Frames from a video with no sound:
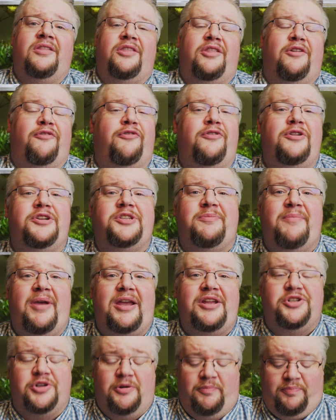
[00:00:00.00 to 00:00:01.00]
The first
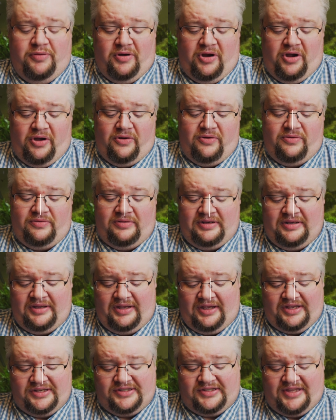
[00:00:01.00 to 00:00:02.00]
major pro
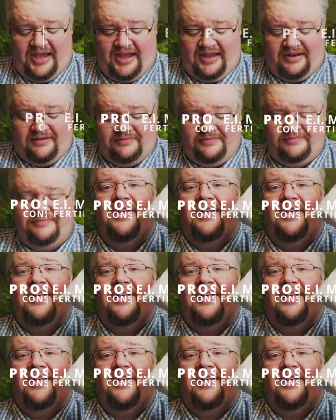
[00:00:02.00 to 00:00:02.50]
is that